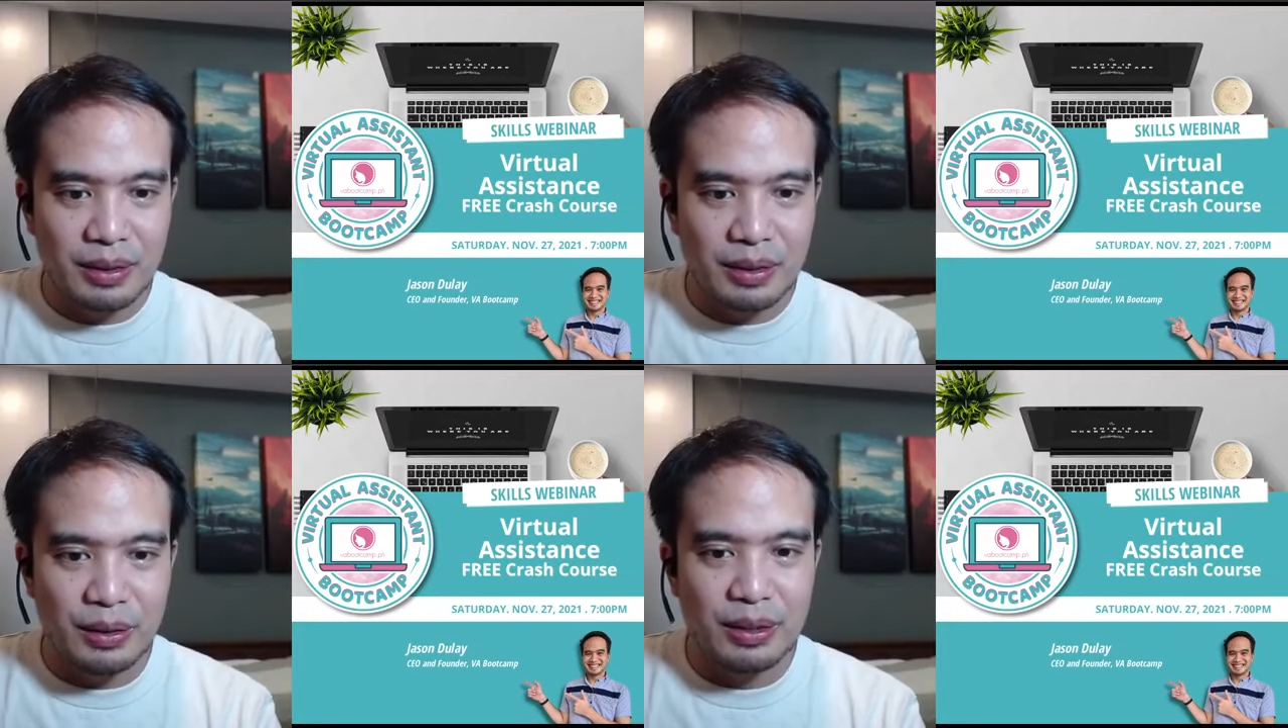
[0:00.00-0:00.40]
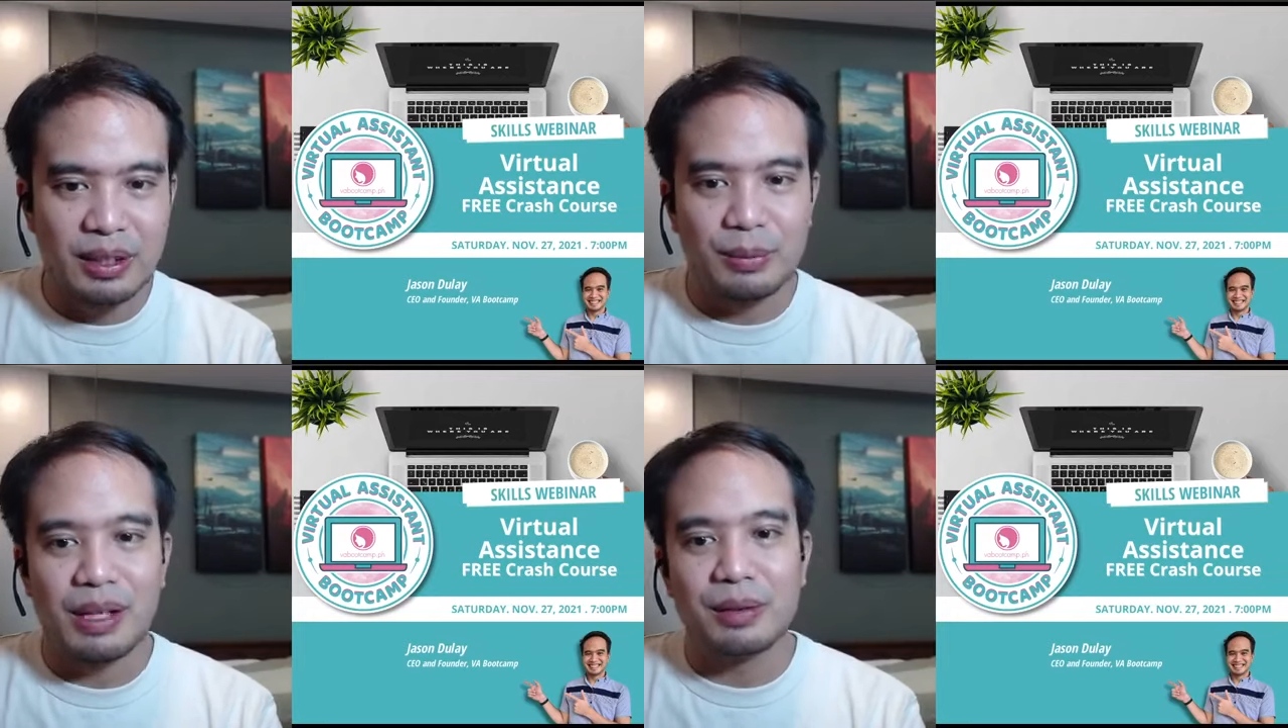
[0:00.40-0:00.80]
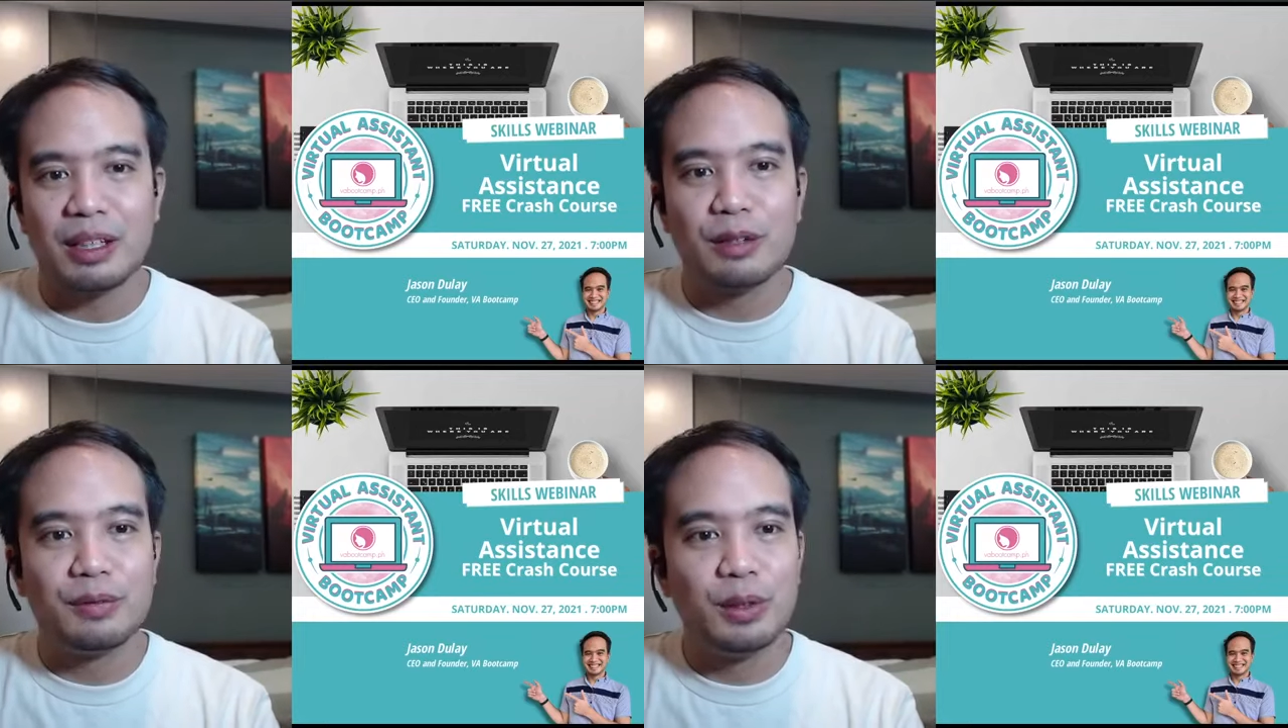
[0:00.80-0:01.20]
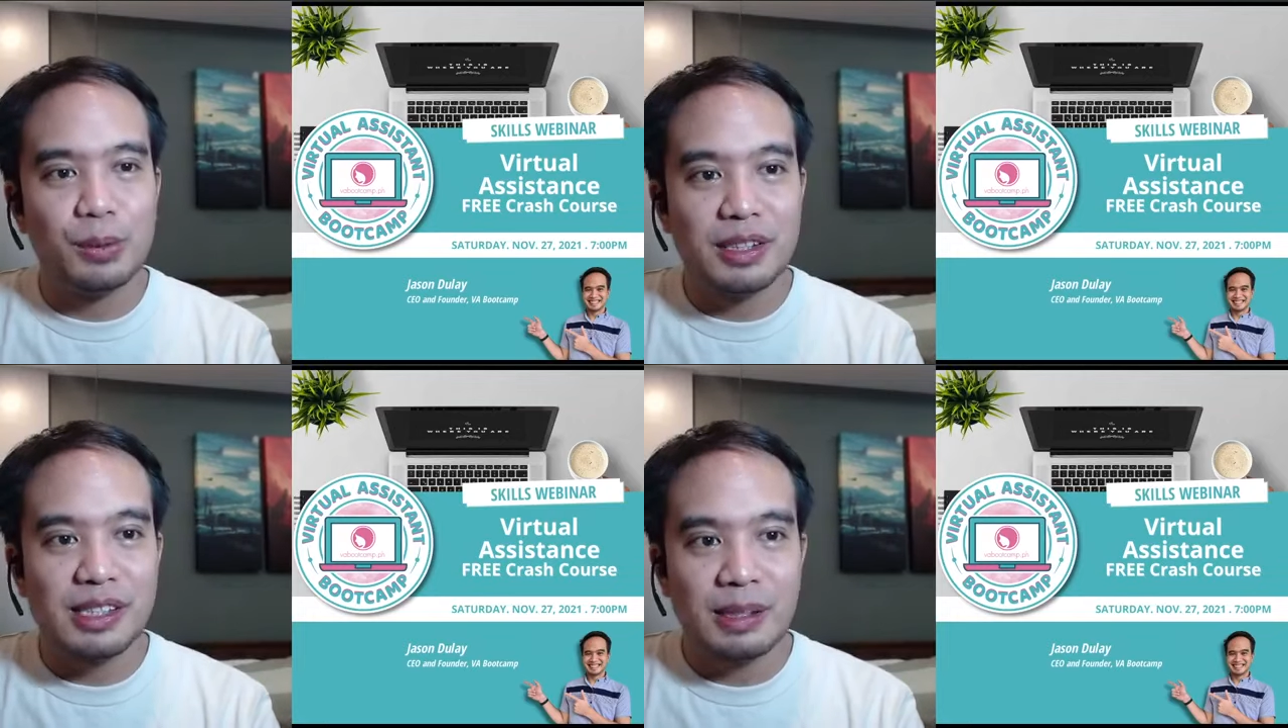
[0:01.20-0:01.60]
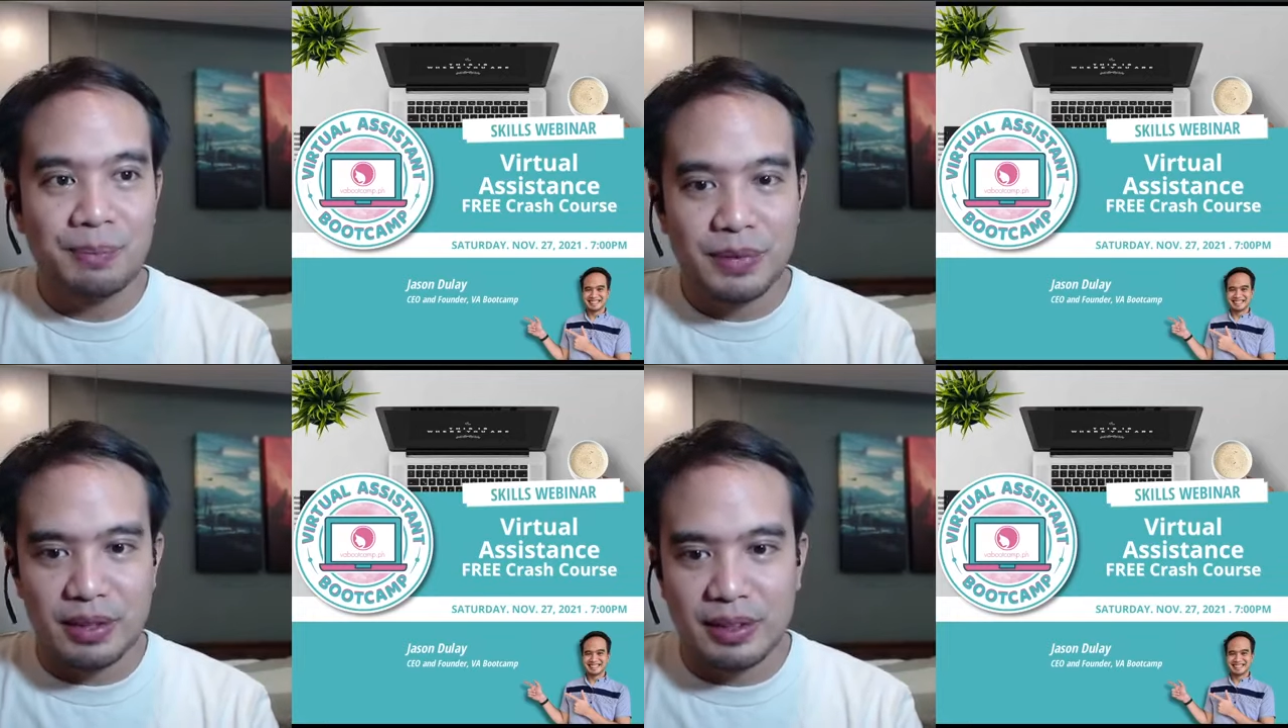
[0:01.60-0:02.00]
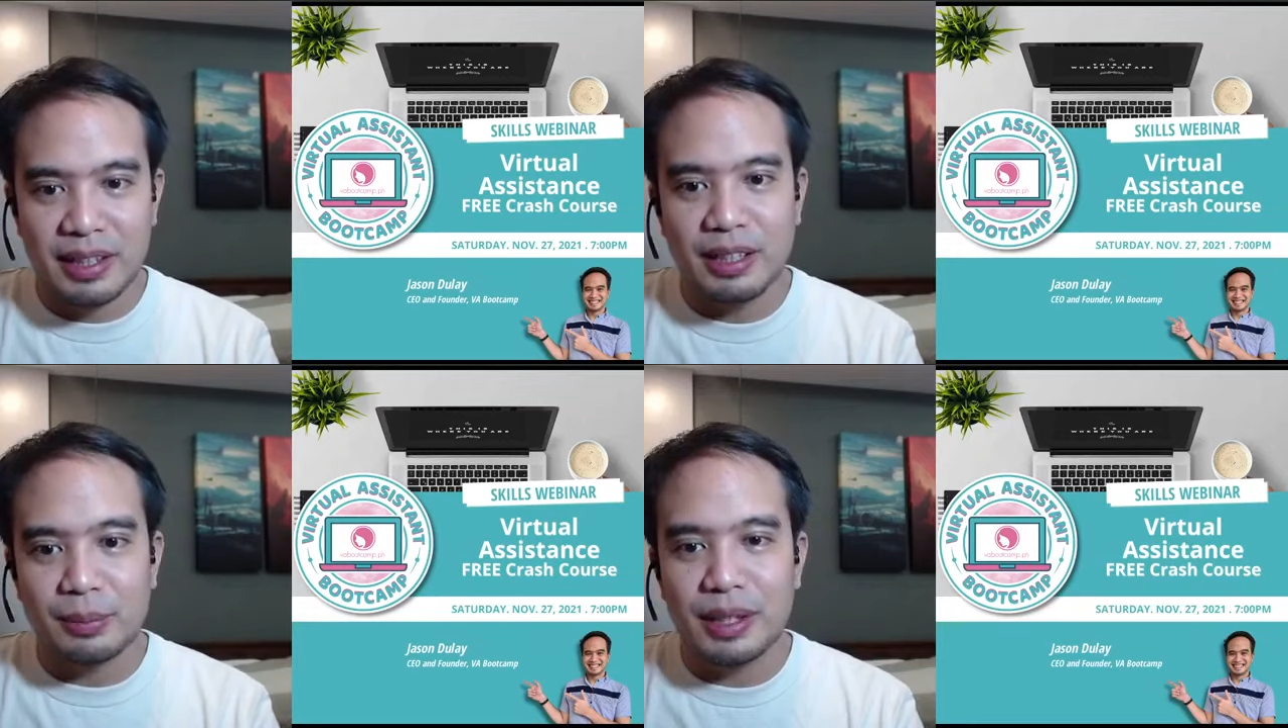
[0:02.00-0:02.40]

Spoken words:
All right, we have a lot of viewers tonight.